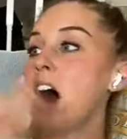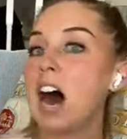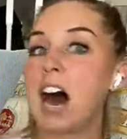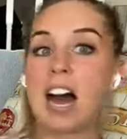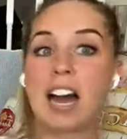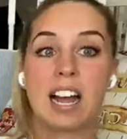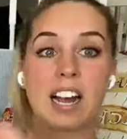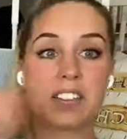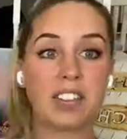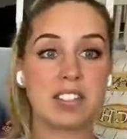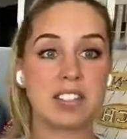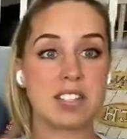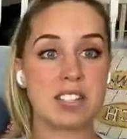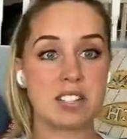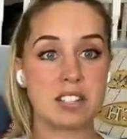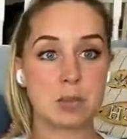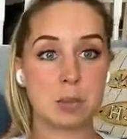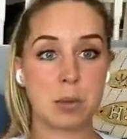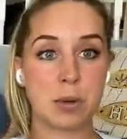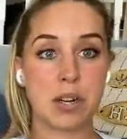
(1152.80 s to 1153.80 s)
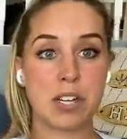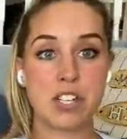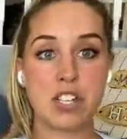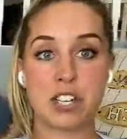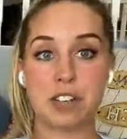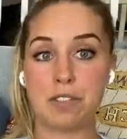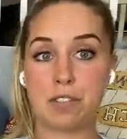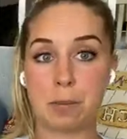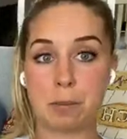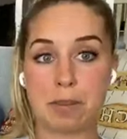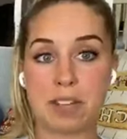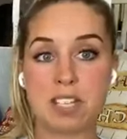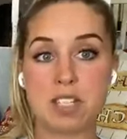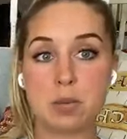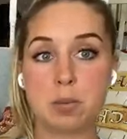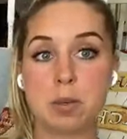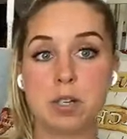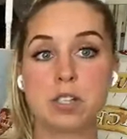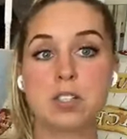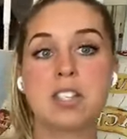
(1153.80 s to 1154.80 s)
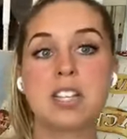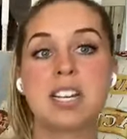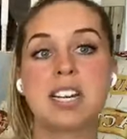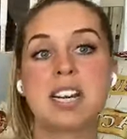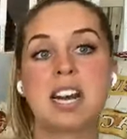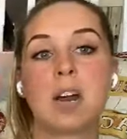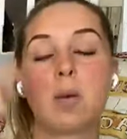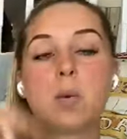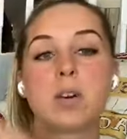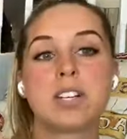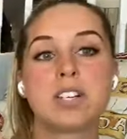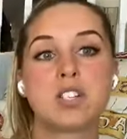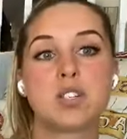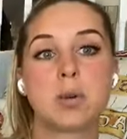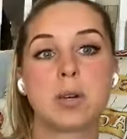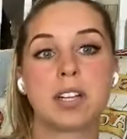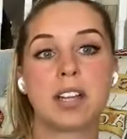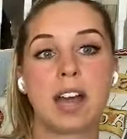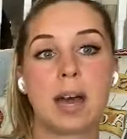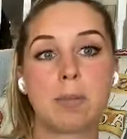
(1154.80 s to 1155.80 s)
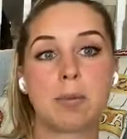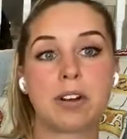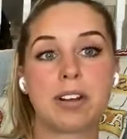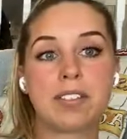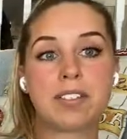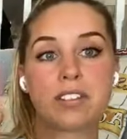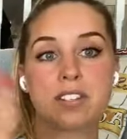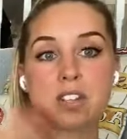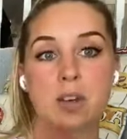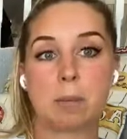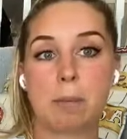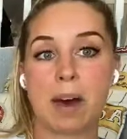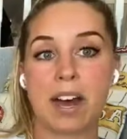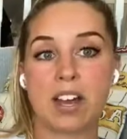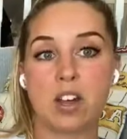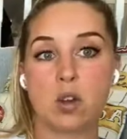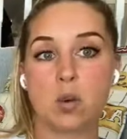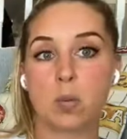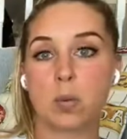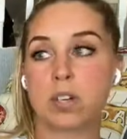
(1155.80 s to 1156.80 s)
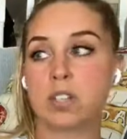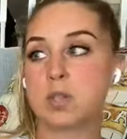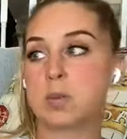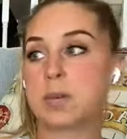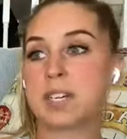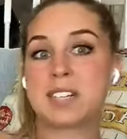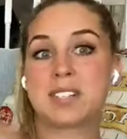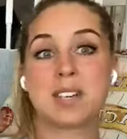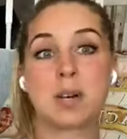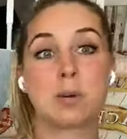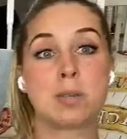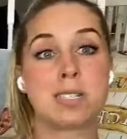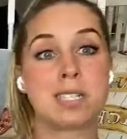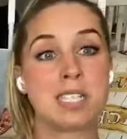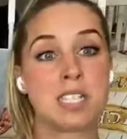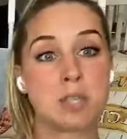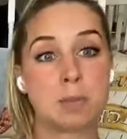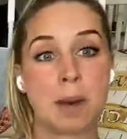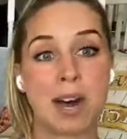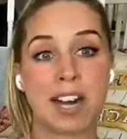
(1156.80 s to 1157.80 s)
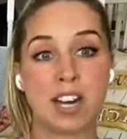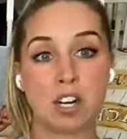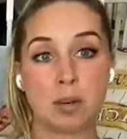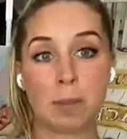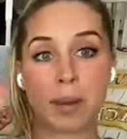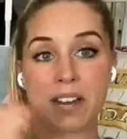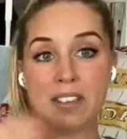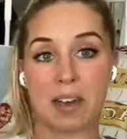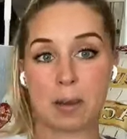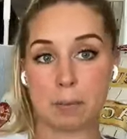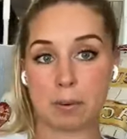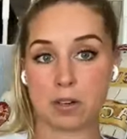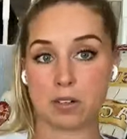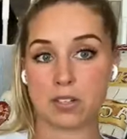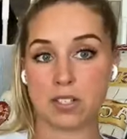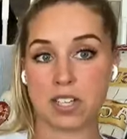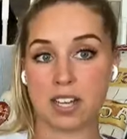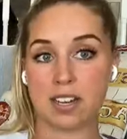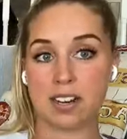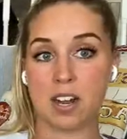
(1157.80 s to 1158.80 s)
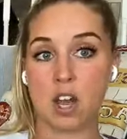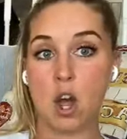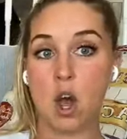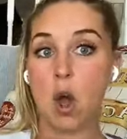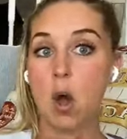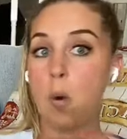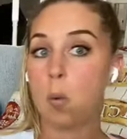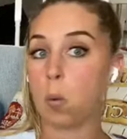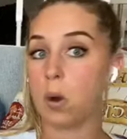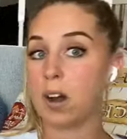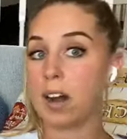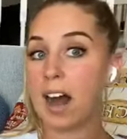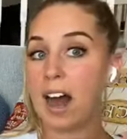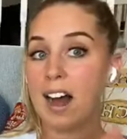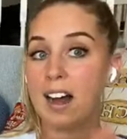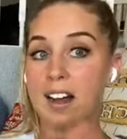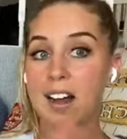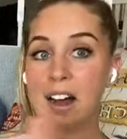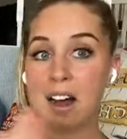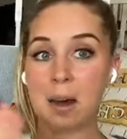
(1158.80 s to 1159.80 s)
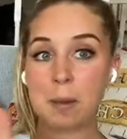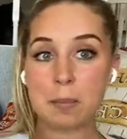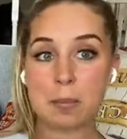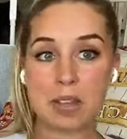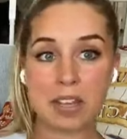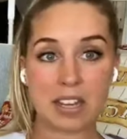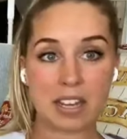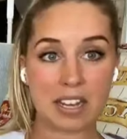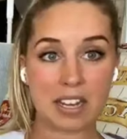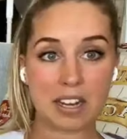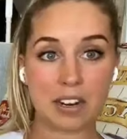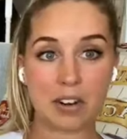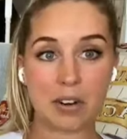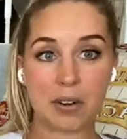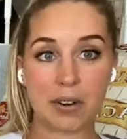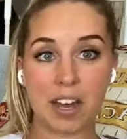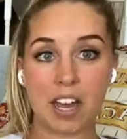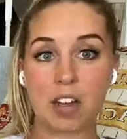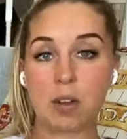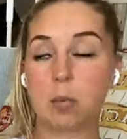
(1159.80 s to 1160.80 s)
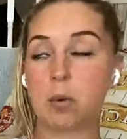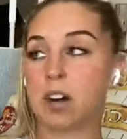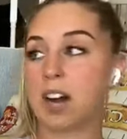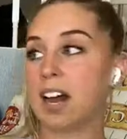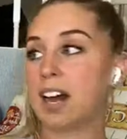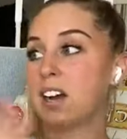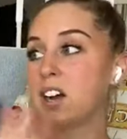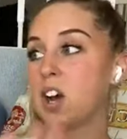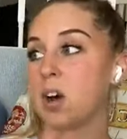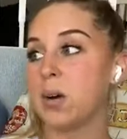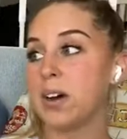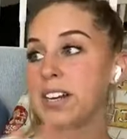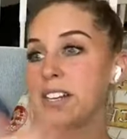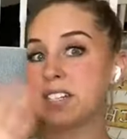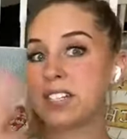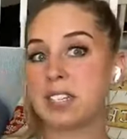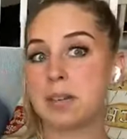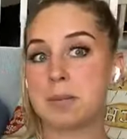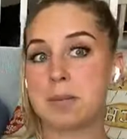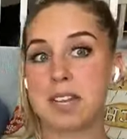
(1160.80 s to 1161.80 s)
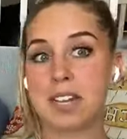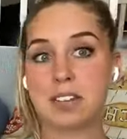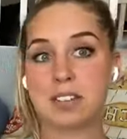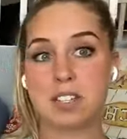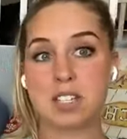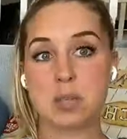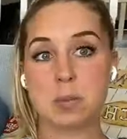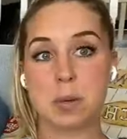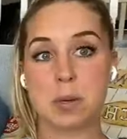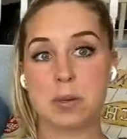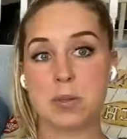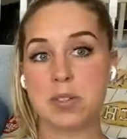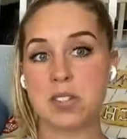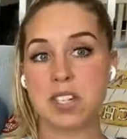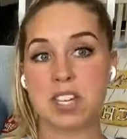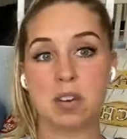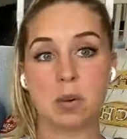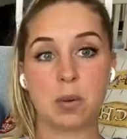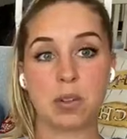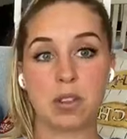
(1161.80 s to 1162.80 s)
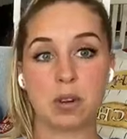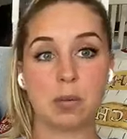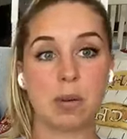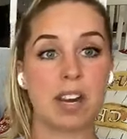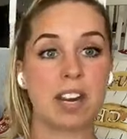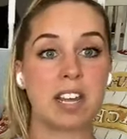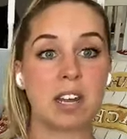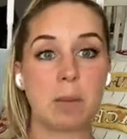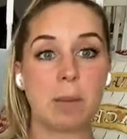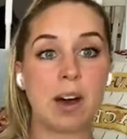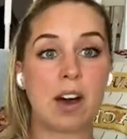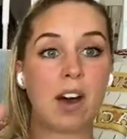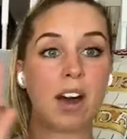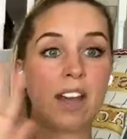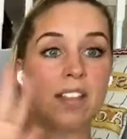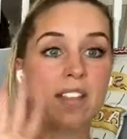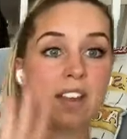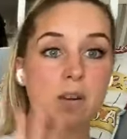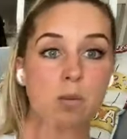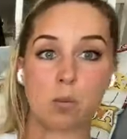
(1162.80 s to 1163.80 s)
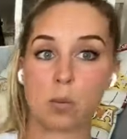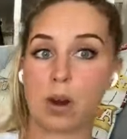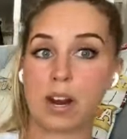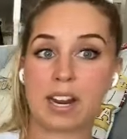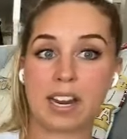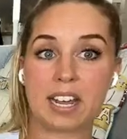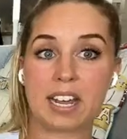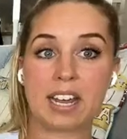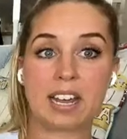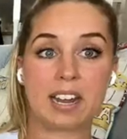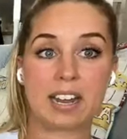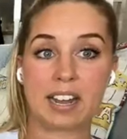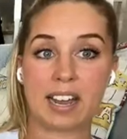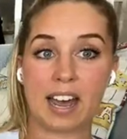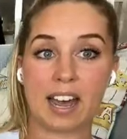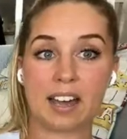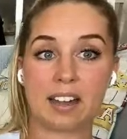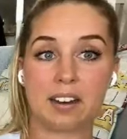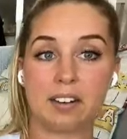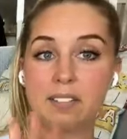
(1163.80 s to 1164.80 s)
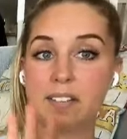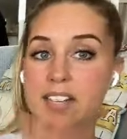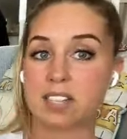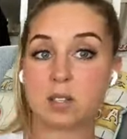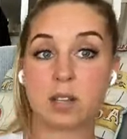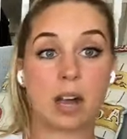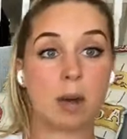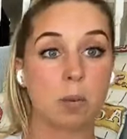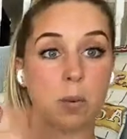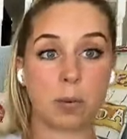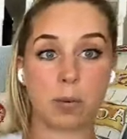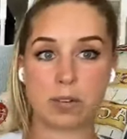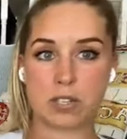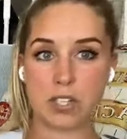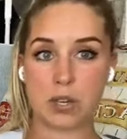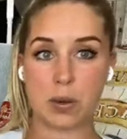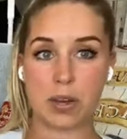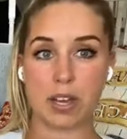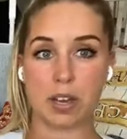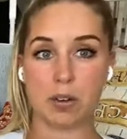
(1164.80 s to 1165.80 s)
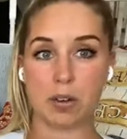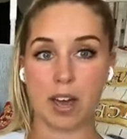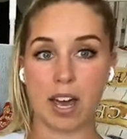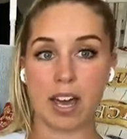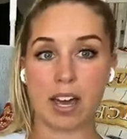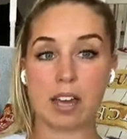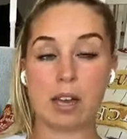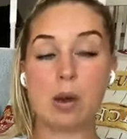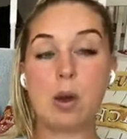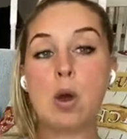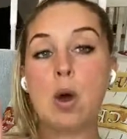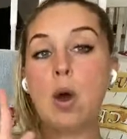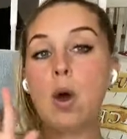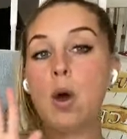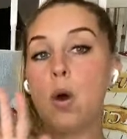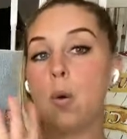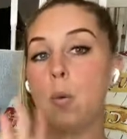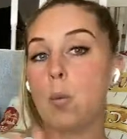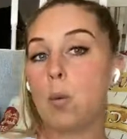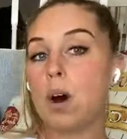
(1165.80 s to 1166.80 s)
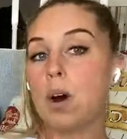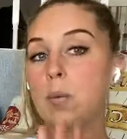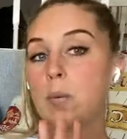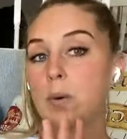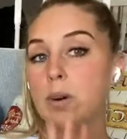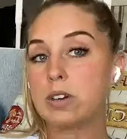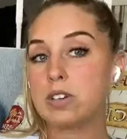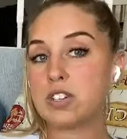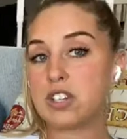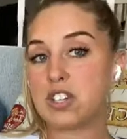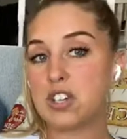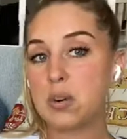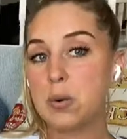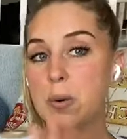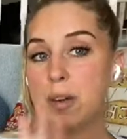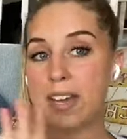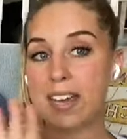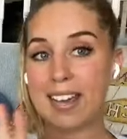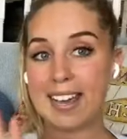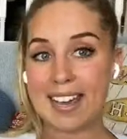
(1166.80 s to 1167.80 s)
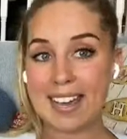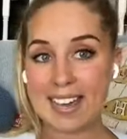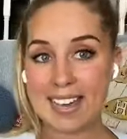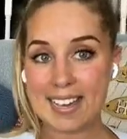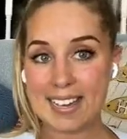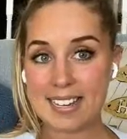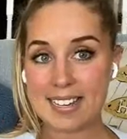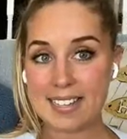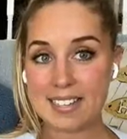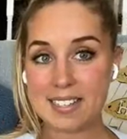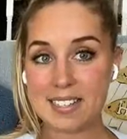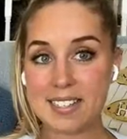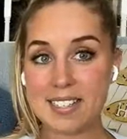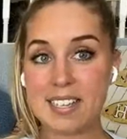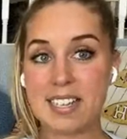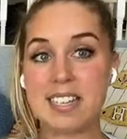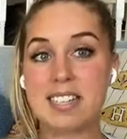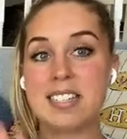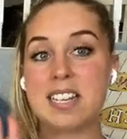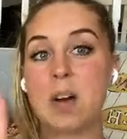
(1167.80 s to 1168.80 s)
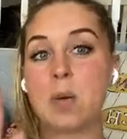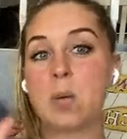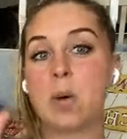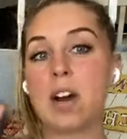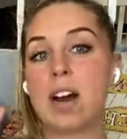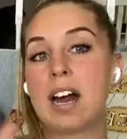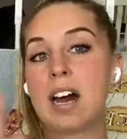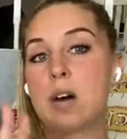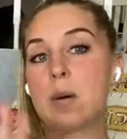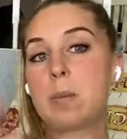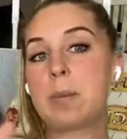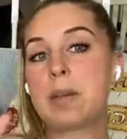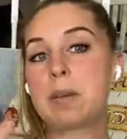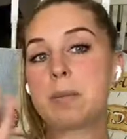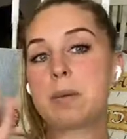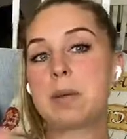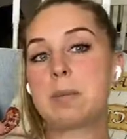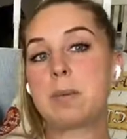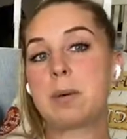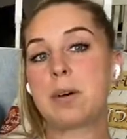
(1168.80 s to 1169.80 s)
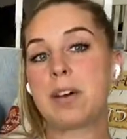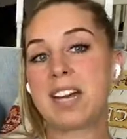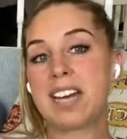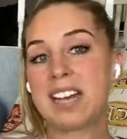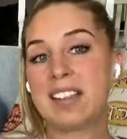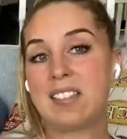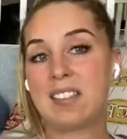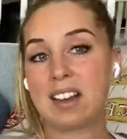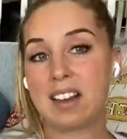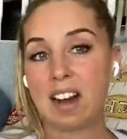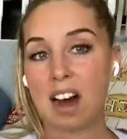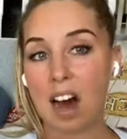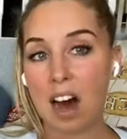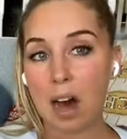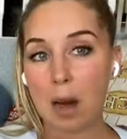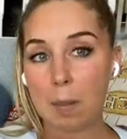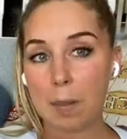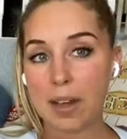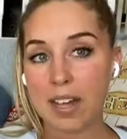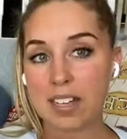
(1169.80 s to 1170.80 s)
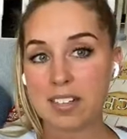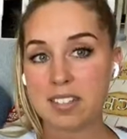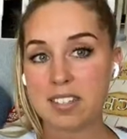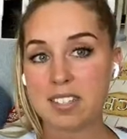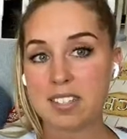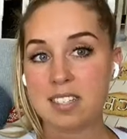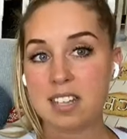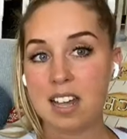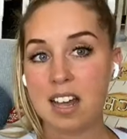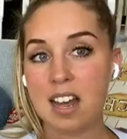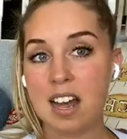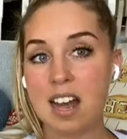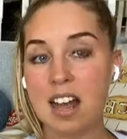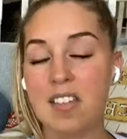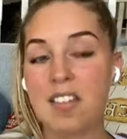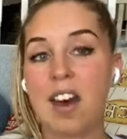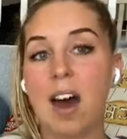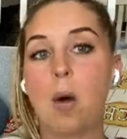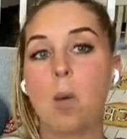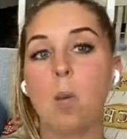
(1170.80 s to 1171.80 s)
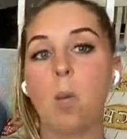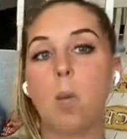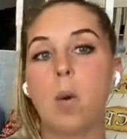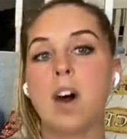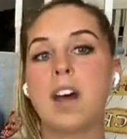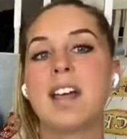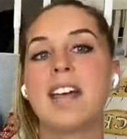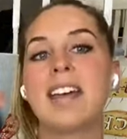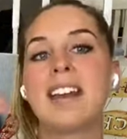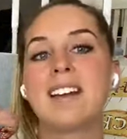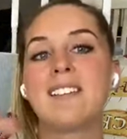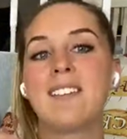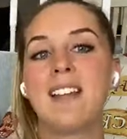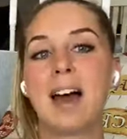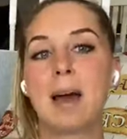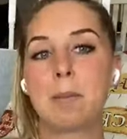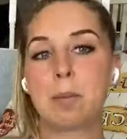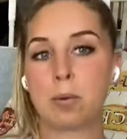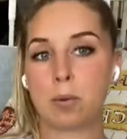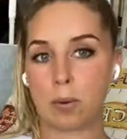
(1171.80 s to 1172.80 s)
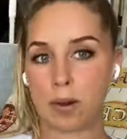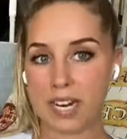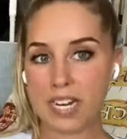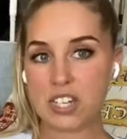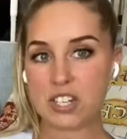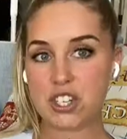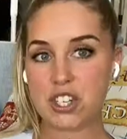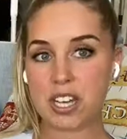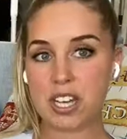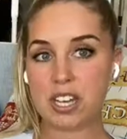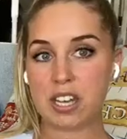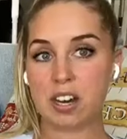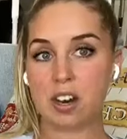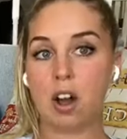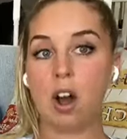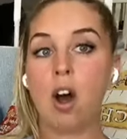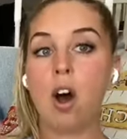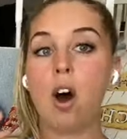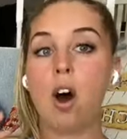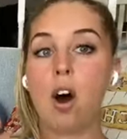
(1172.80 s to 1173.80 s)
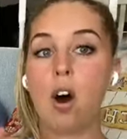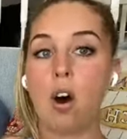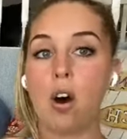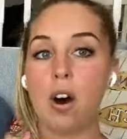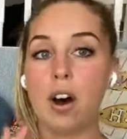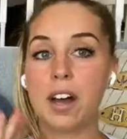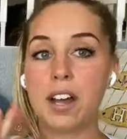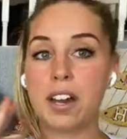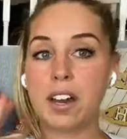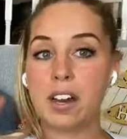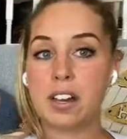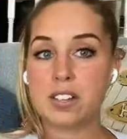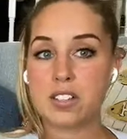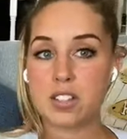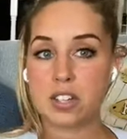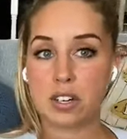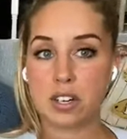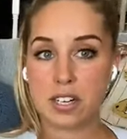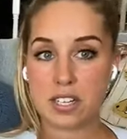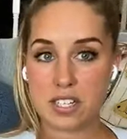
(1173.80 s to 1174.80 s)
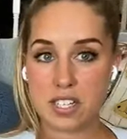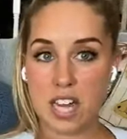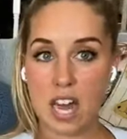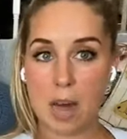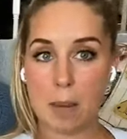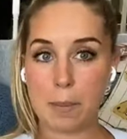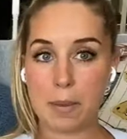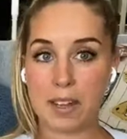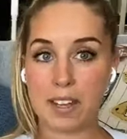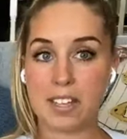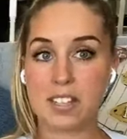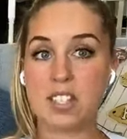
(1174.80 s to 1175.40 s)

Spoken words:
I got this inspiration from this person and I wanted to elaborate this on my own words because I was inspired by that person. We're not copying here, okay? We're not going to somebody else's post, seeing what they're writing about and then writing it again. That's not what we're doing, okay? What we're doing is that we're helping people in the comments that want an elaboration on a certain topic.